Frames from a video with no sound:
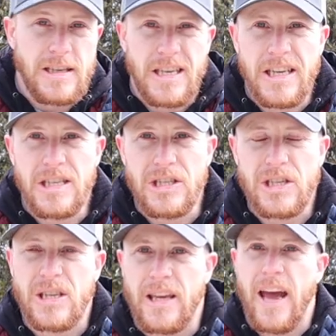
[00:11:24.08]
it's easier
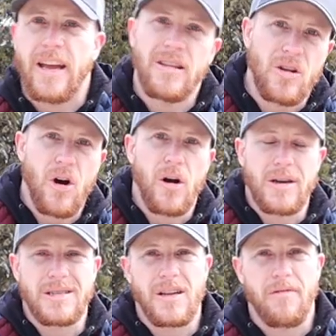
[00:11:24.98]
just to yank the
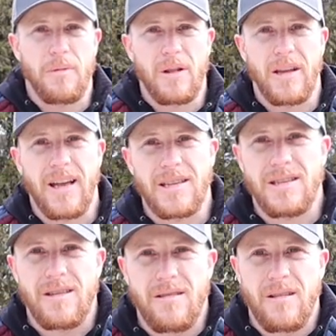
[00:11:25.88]
dog and stuff, but like
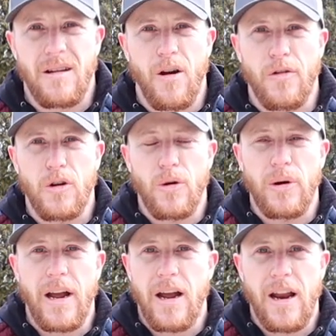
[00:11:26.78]
that's, you know, if you're
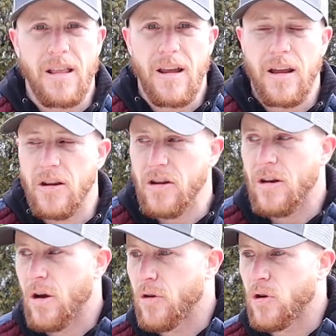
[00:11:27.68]
doing that kind of thing and
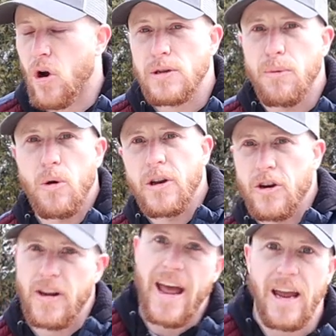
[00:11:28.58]
you know your dog's pulling,
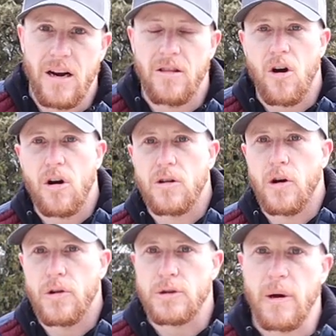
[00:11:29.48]
you're yanking the dog to
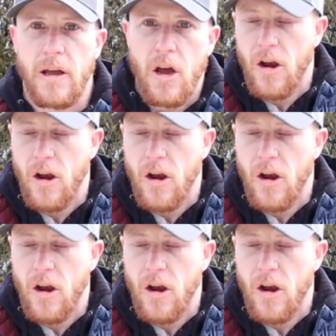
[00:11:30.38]
go this way.